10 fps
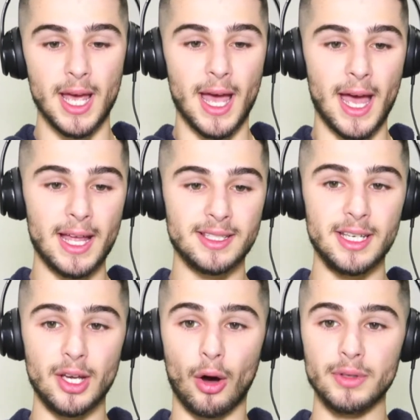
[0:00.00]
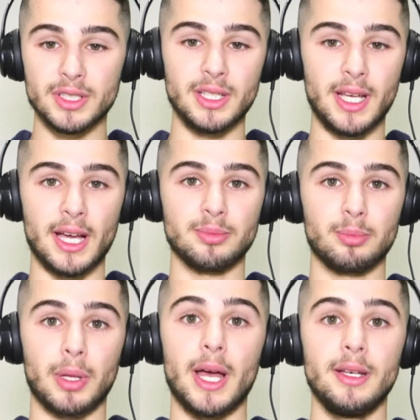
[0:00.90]
And he obviously has
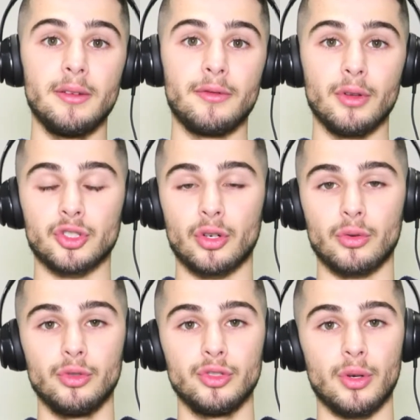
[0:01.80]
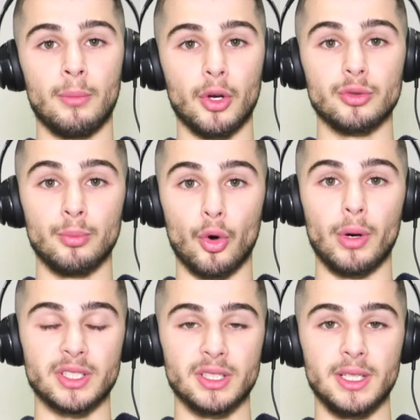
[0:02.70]
played for the Socceroos more
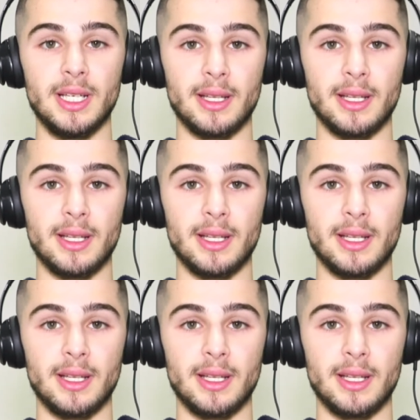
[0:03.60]
recently in the